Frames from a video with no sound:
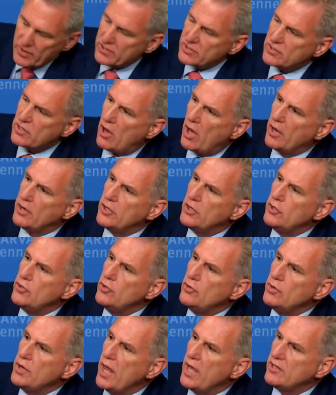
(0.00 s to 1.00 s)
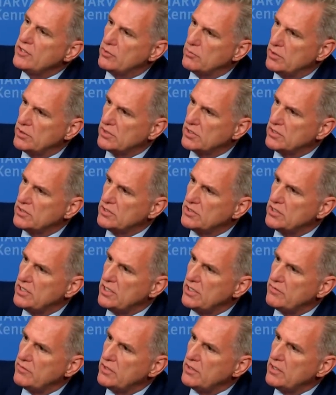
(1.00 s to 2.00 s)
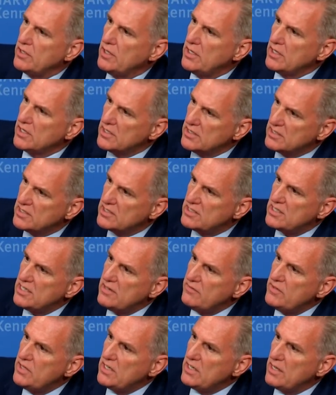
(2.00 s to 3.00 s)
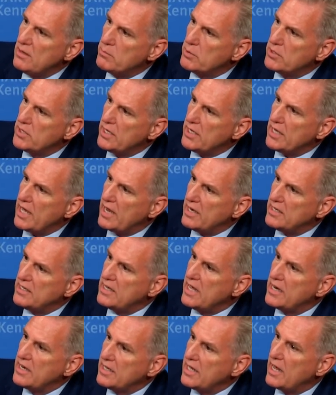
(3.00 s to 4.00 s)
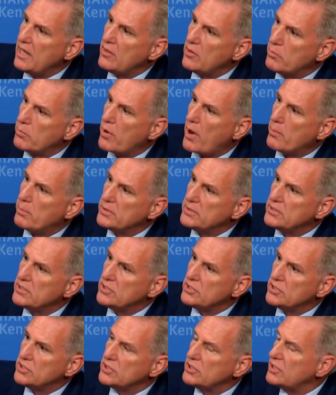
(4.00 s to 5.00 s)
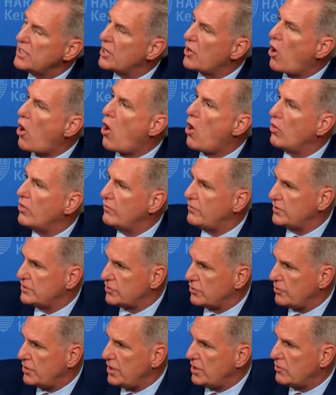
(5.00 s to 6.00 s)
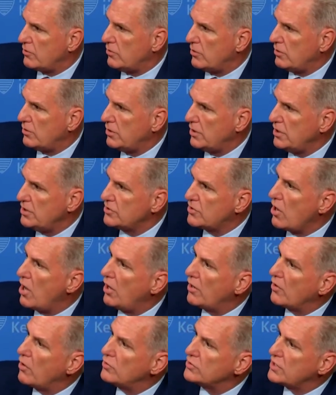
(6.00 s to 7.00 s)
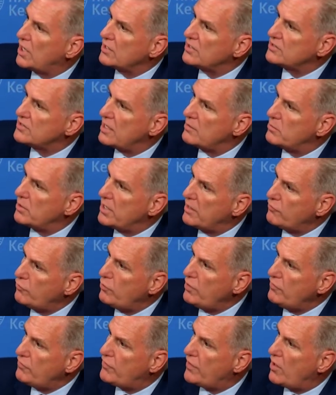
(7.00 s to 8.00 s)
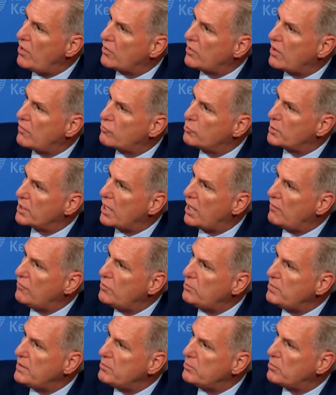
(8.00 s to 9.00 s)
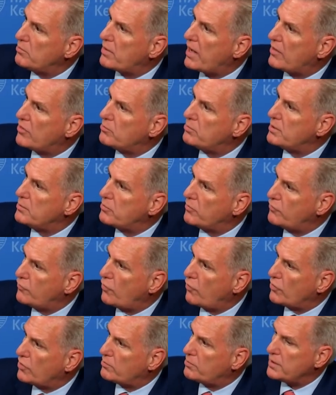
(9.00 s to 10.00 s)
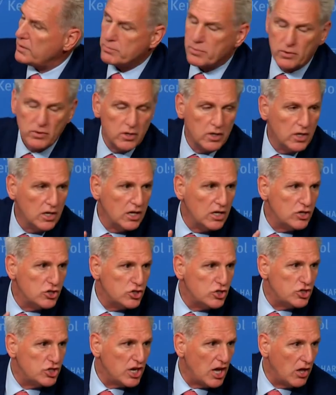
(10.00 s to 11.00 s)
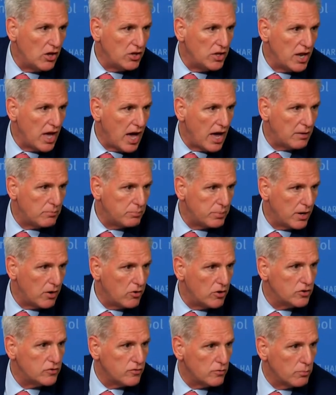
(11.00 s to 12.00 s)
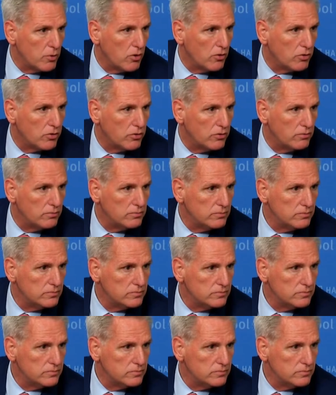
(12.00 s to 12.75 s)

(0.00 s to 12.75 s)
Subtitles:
this continent, a new nation was conceived. Conceived in liberty and dedicated the proposition that all of us are equal. He goes on to say, but if we fail, government of the people, by the people, for the people, shall not perish from earth.